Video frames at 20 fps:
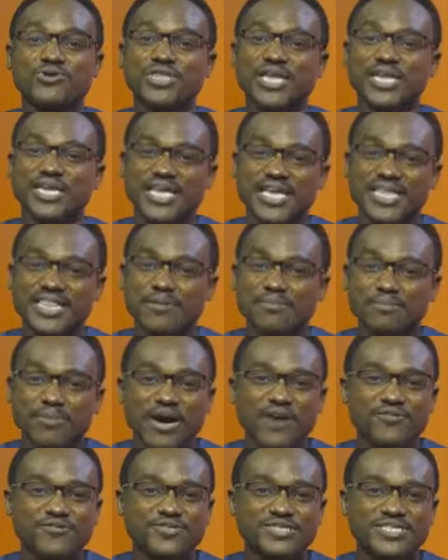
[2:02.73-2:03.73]
with another
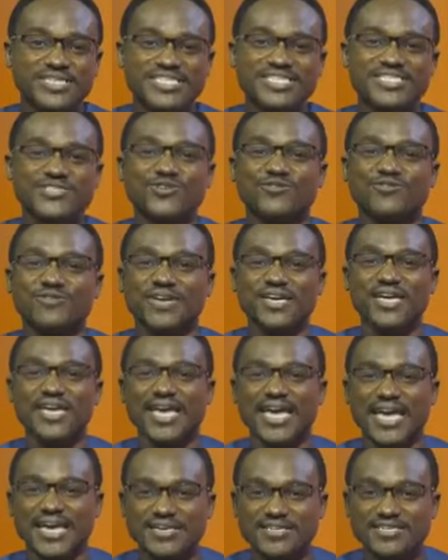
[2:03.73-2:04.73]
powerful session
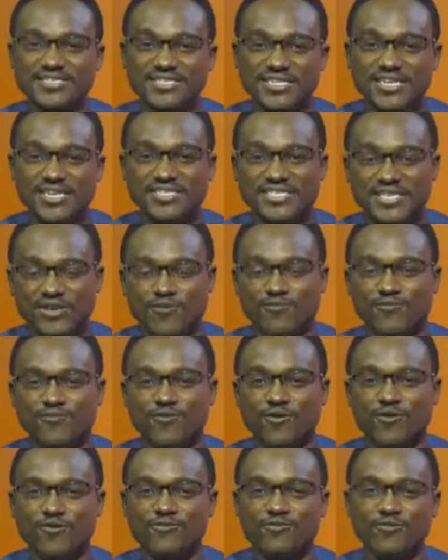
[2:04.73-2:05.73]

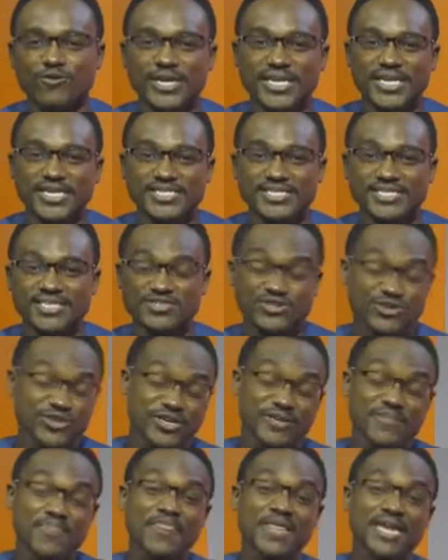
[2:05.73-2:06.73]
of Wednesday.
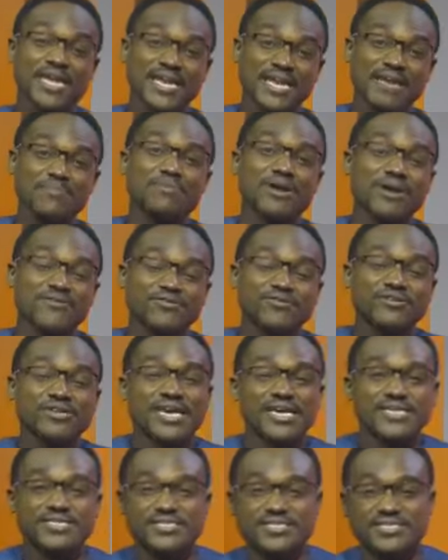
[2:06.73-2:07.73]
Sorry, another powerful
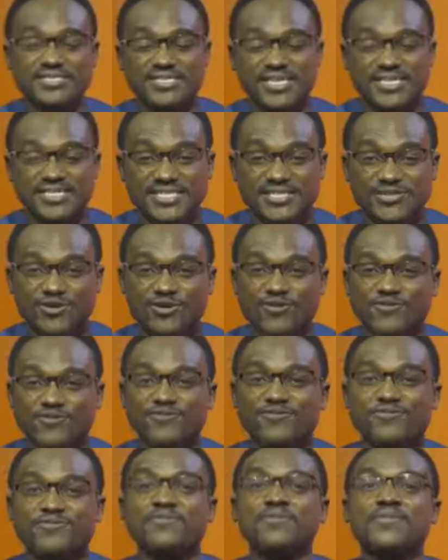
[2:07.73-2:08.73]
session of
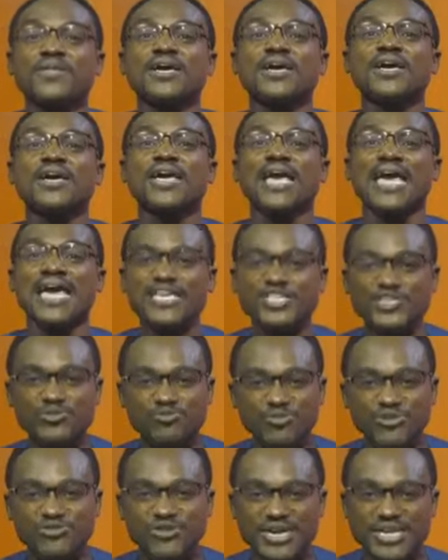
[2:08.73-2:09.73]

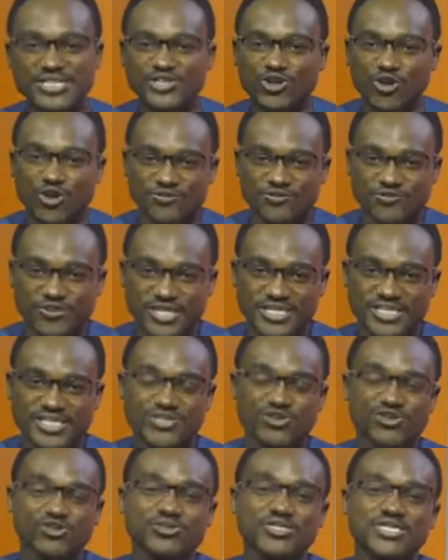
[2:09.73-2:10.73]
experience conference.
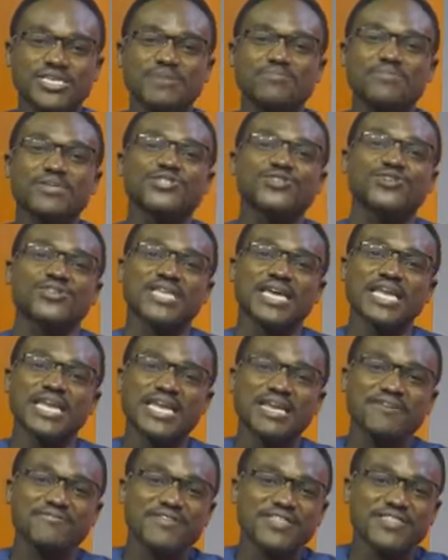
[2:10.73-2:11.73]
It's going to take place on the
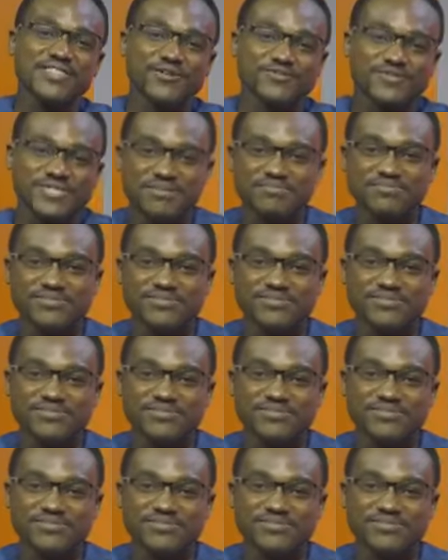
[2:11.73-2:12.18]
11th of